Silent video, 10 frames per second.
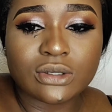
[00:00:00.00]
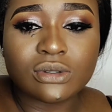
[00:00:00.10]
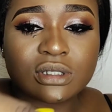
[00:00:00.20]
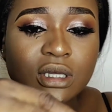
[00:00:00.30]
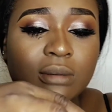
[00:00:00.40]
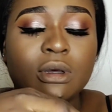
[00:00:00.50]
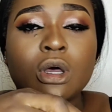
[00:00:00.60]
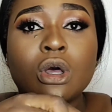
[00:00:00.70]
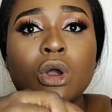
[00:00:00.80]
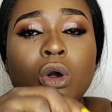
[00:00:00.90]
used the
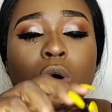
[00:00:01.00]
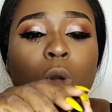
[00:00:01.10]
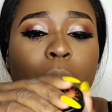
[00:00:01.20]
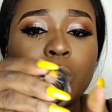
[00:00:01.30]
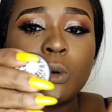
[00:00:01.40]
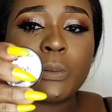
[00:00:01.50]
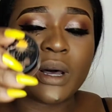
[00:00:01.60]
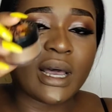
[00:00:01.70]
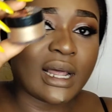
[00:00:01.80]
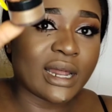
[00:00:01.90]
Colourpop
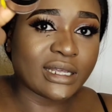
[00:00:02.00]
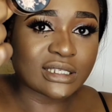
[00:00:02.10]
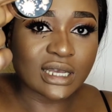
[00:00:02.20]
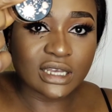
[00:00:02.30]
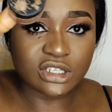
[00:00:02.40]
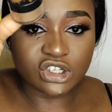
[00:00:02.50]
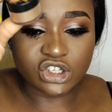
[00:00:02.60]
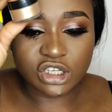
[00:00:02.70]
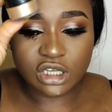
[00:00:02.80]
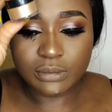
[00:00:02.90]
highlighter in the
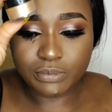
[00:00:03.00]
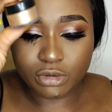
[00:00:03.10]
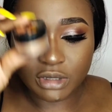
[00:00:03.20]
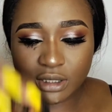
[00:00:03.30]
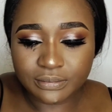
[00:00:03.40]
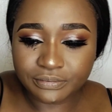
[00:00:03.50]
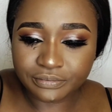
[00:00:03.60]
shade Boomin.